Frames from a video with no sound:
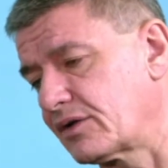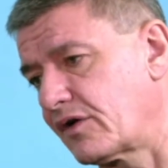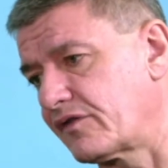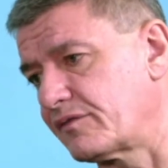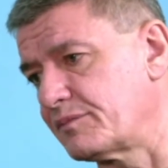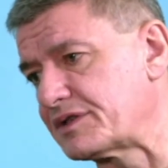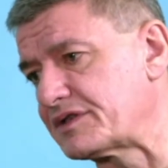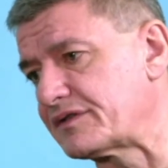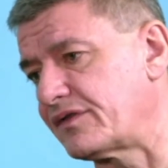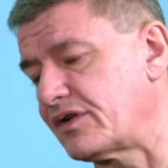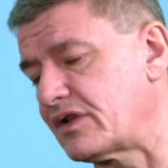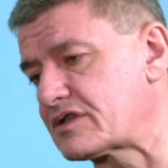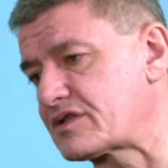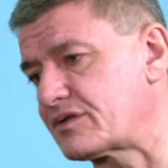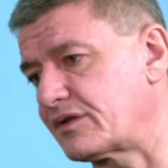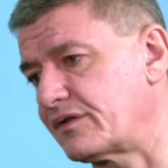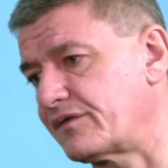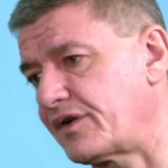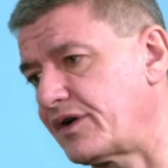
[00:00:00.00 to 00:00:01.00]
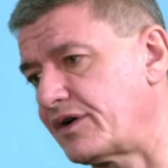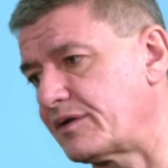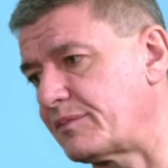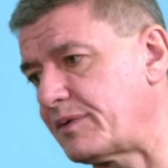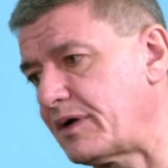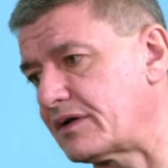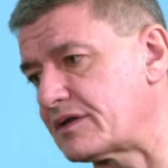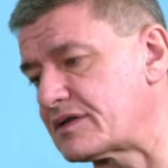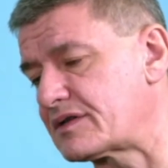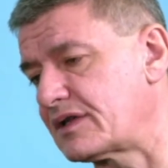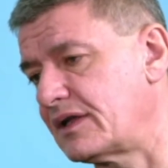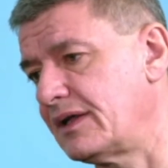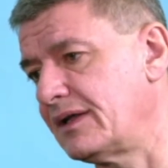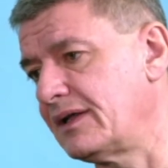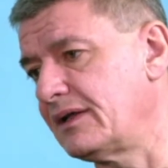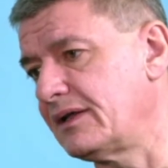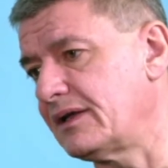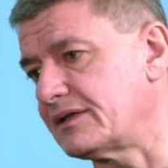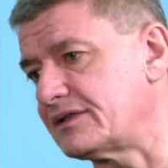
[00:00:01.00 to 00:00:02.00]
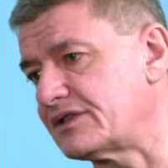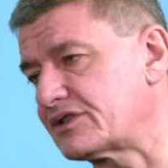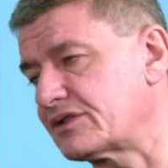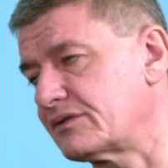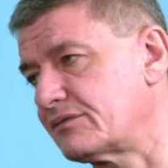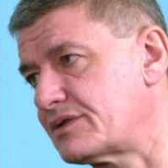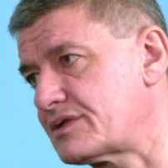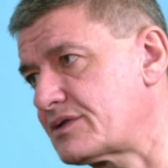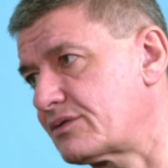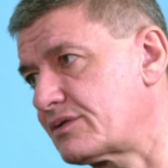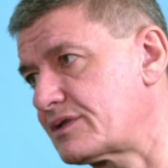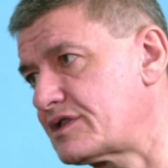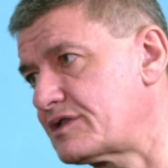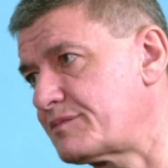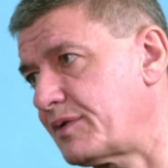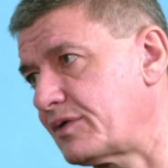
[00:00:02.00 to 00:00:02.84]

government have also conferred upon us additional resources,